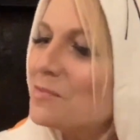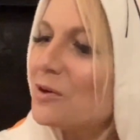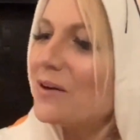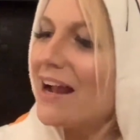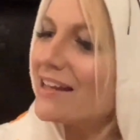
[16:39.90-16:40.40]

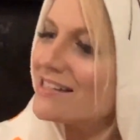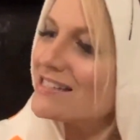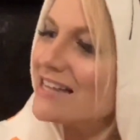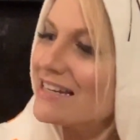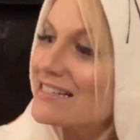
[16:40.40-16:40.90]
Morales
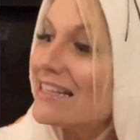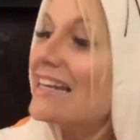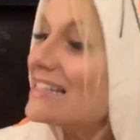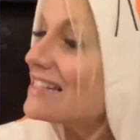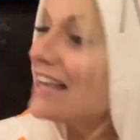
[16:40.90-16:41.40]
said his
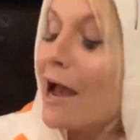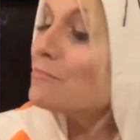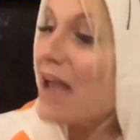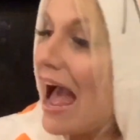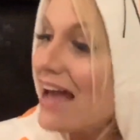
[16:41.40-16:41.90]
kids
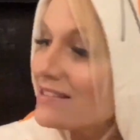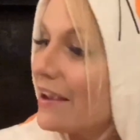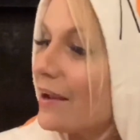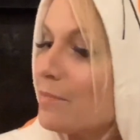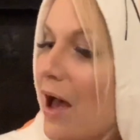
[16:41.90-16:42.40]
kept
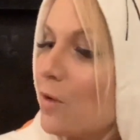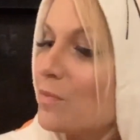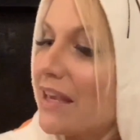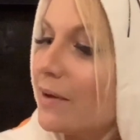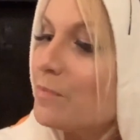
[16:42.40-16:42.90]
asking about
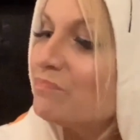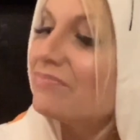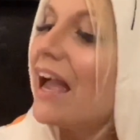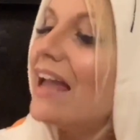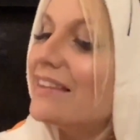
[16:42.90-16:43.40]
me,
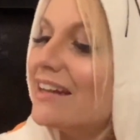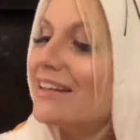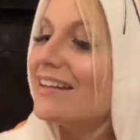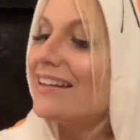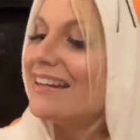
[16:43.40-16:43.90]
and
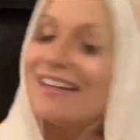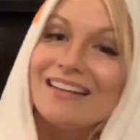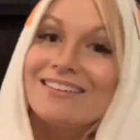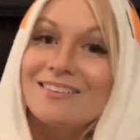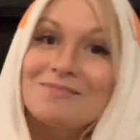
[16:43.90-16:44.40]
then
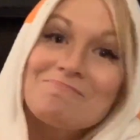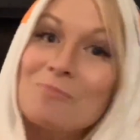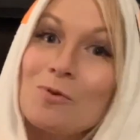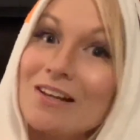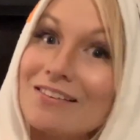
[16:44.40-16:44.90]
he
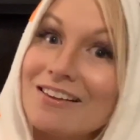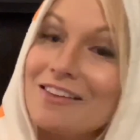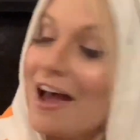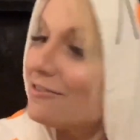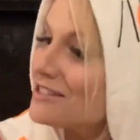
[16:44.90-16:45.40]
quickly
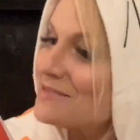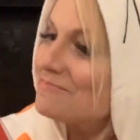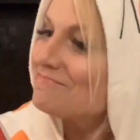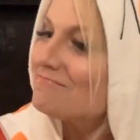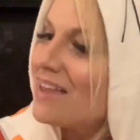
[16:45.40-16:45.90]
left.
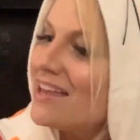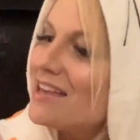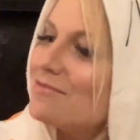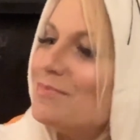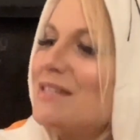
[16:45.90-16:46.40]

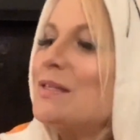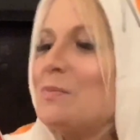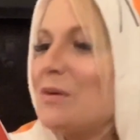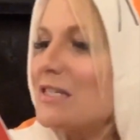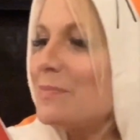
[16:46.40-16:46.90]
Mrs.
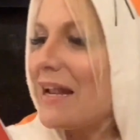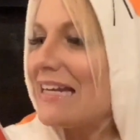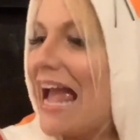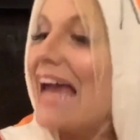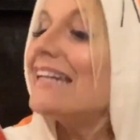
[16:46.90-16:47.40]

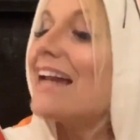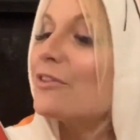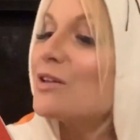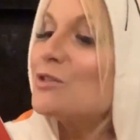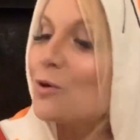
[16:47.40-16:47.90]
Brisbane headed
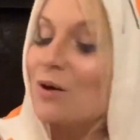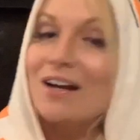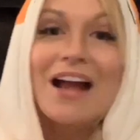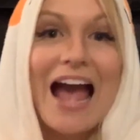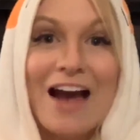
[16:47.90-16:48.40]
out the
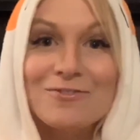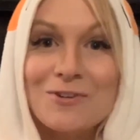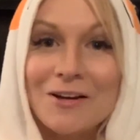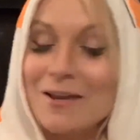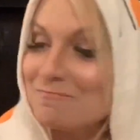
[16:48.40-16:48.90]
door
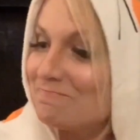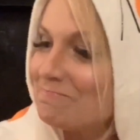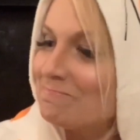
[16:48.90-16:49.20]
after him.